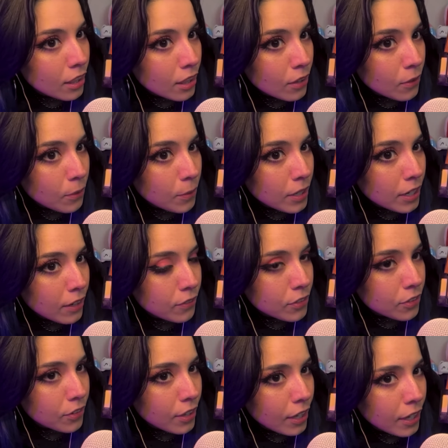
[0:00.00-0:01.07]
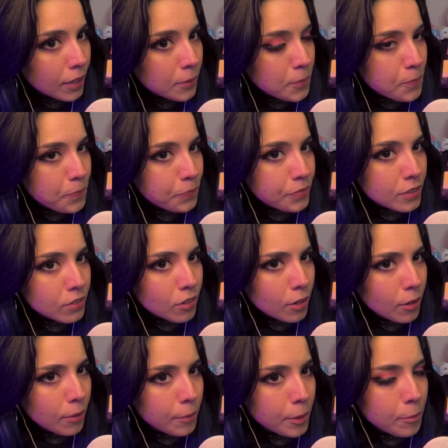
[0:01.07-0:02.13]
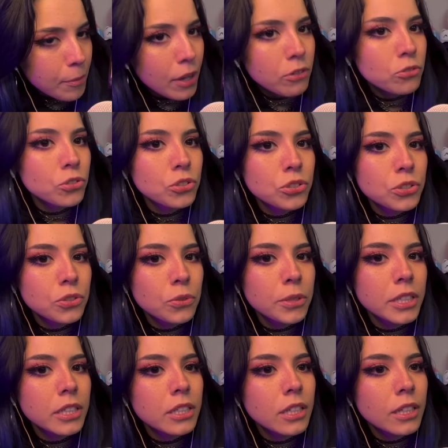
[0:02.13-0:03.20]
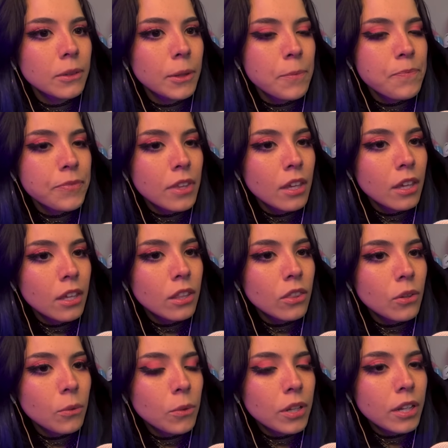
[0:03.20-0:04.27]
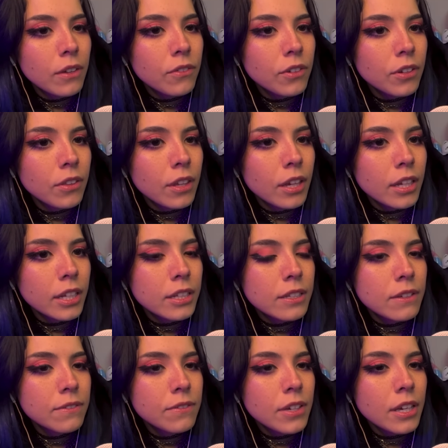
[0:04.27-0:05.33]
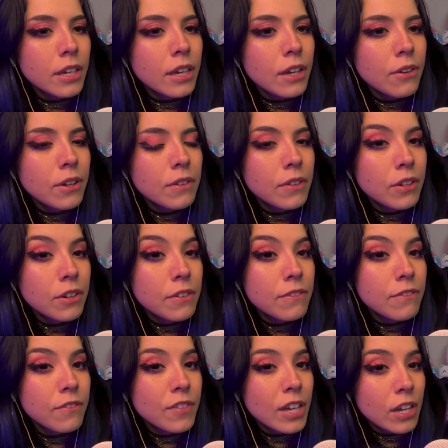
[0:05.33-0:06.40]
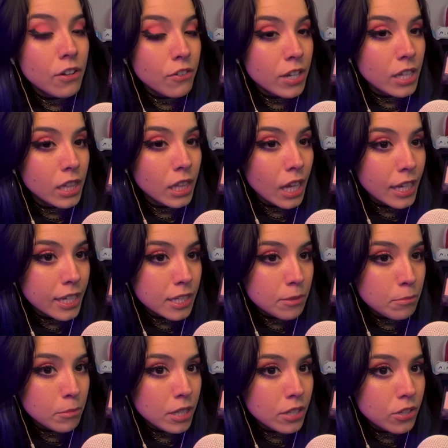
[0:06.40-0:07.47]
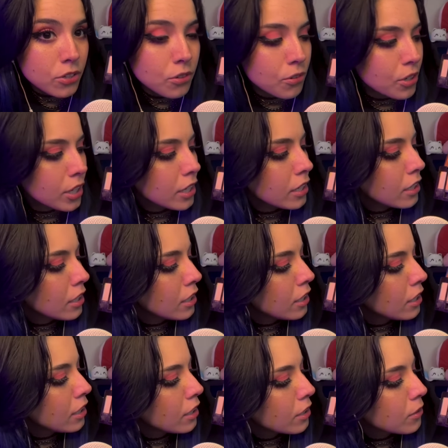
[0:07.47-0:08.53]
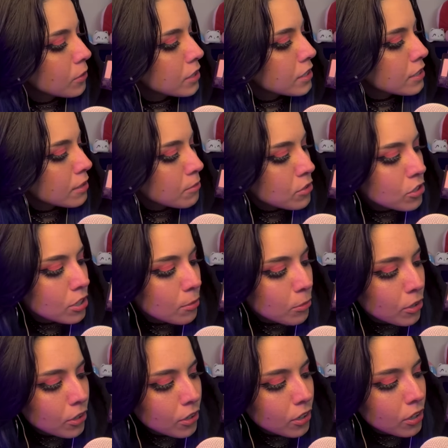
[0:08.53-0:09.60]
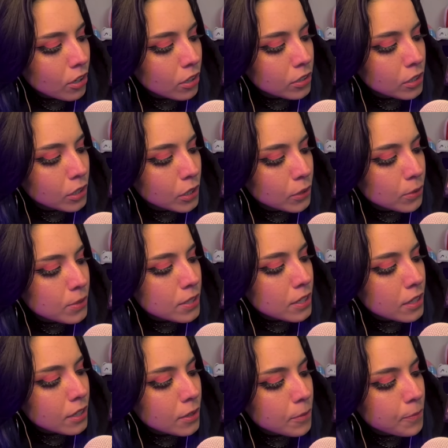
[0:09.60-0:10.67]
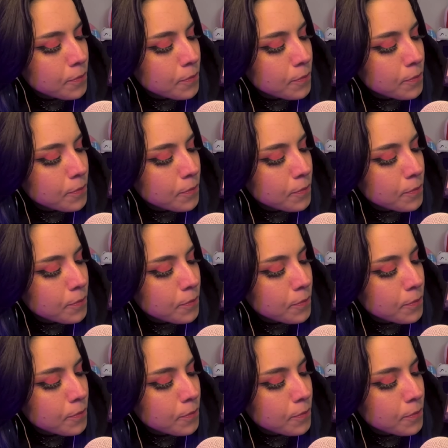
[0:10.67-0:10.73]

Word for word: The one after that, sorry, my mouth just squeaked. Anyway, the one after that is a very, very, very light mint green with some shimmer called Lucid.